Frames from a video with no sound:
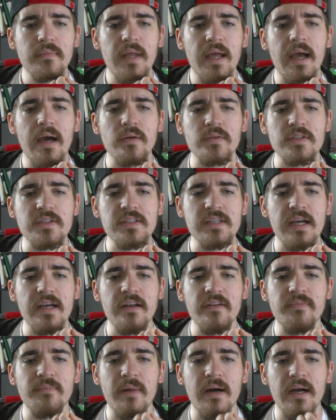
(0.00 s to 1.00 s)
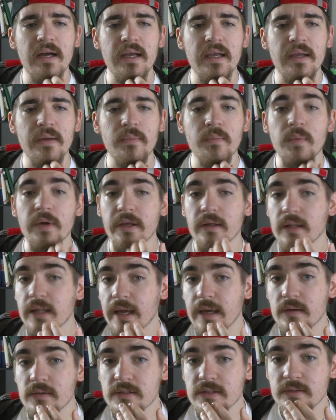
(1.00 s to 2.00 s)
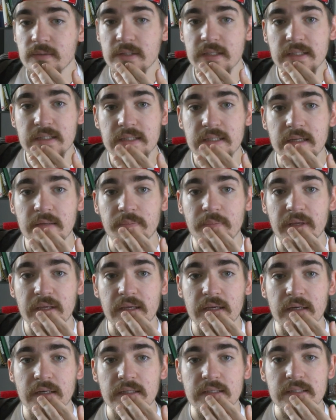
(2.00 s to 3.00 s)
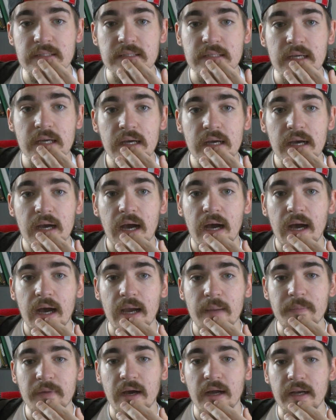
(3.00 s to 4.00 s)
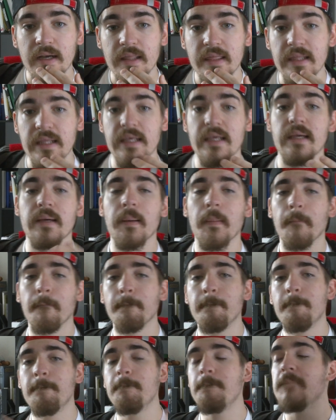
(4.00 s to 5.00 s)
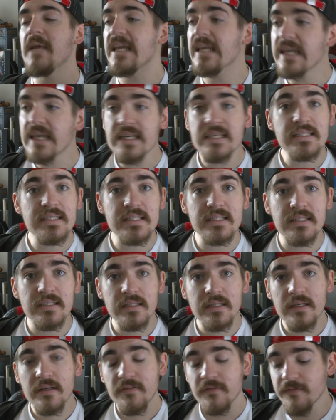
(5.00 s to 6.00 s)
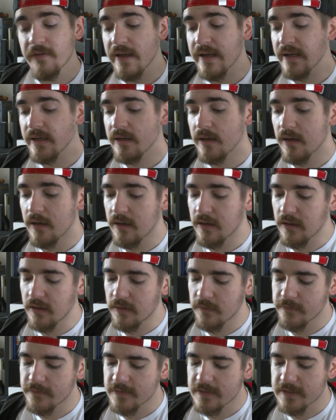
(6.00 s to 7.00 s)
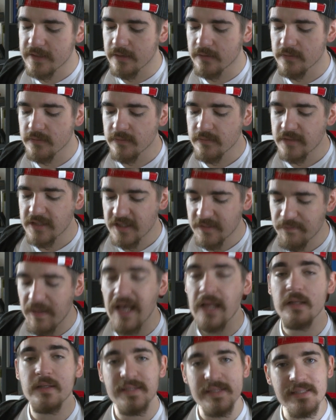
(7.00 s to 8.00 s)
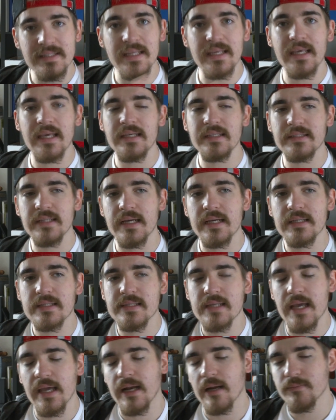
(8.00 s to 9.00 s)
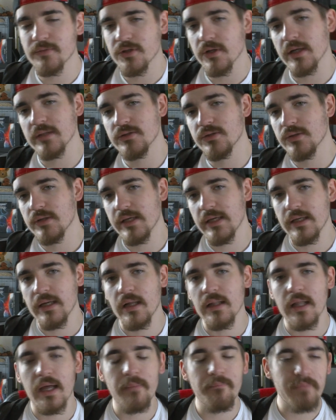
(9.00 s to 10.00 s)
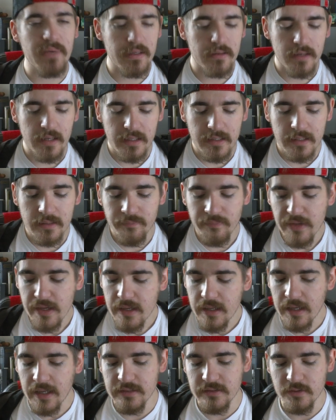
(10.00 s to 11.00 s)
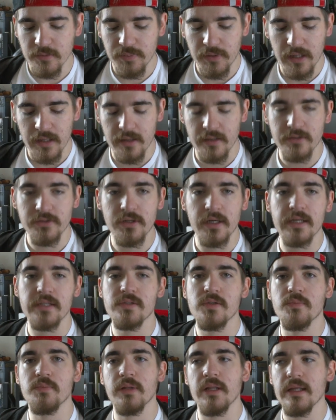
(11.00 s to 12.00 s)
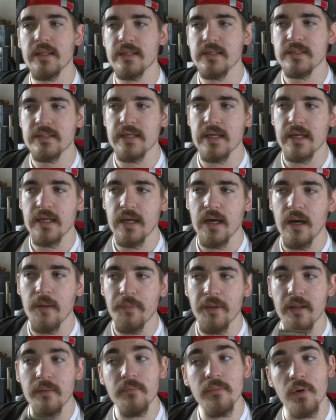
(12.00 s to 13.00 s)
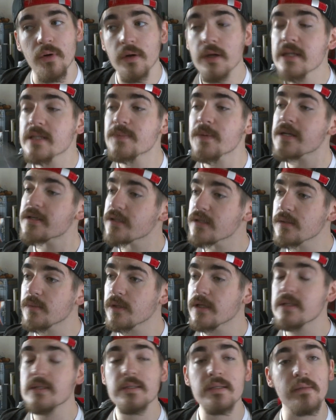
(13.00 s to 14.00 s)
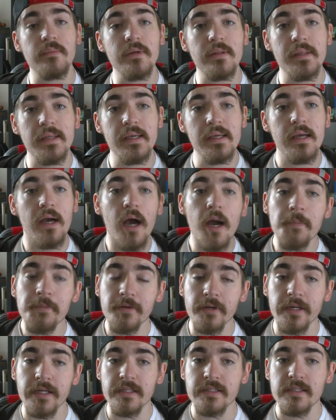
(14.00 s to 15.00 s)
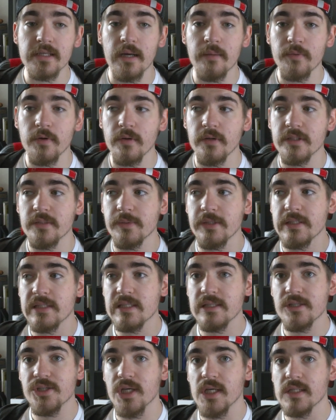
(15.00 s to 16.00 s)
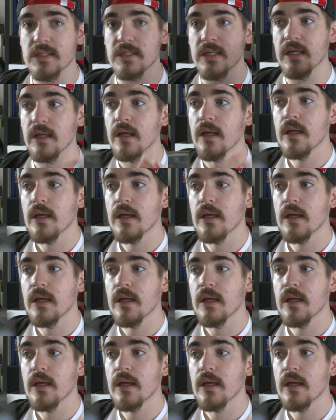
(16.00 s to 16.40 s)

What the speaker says: outside of my wheelhouse to an extent because I'm not the biggest fan of spell slinging decks and I'm trying to get a lot better at it. I do plan on trying to play this deck a bit more, especially with some of the upgrades I'm going to be suggesting